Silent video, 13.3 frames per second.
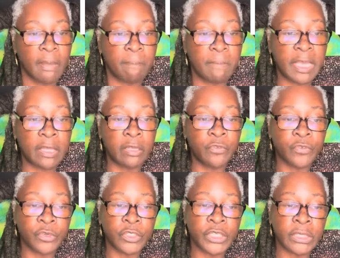Male
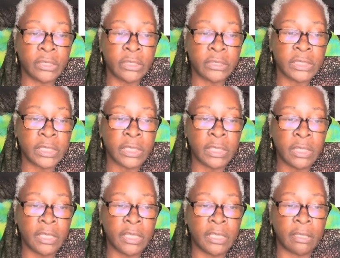
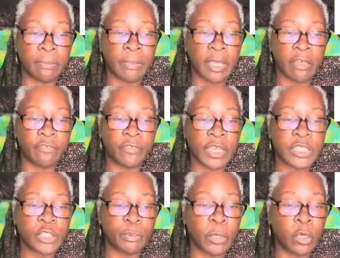fertility, EMF
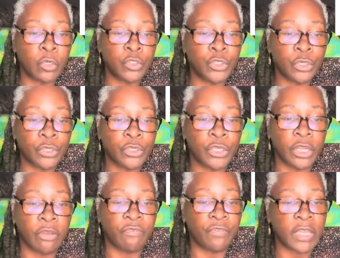exposure
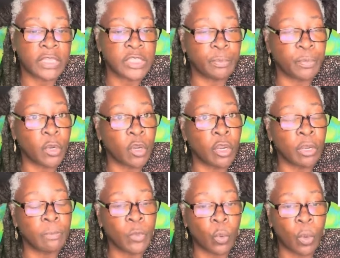could affect
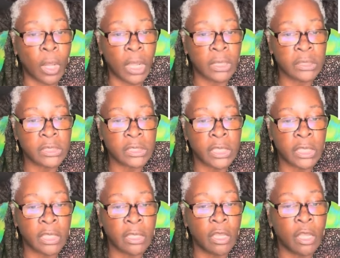sperm
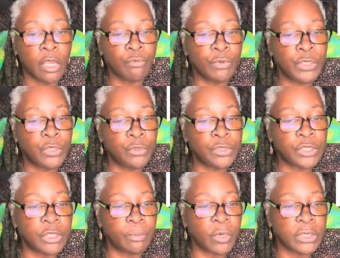quality,
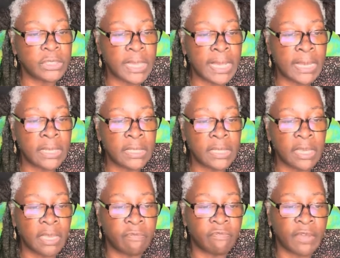reducing
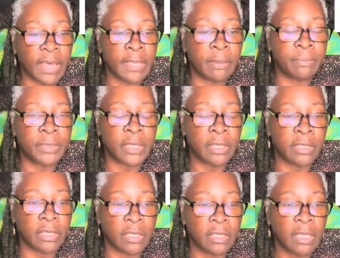mortality and
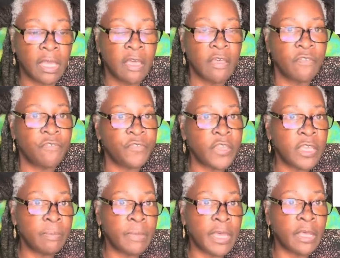viability.
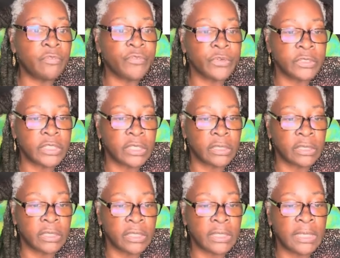Female
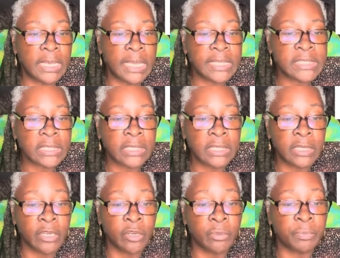fertility, less
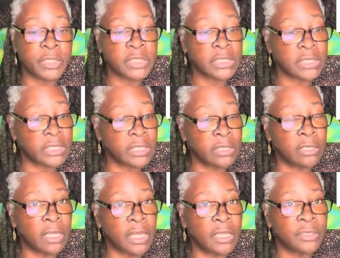clear but
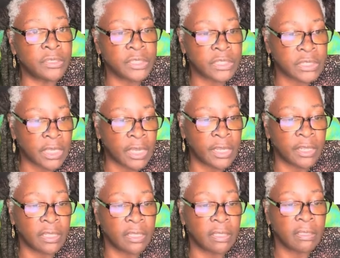still understudied.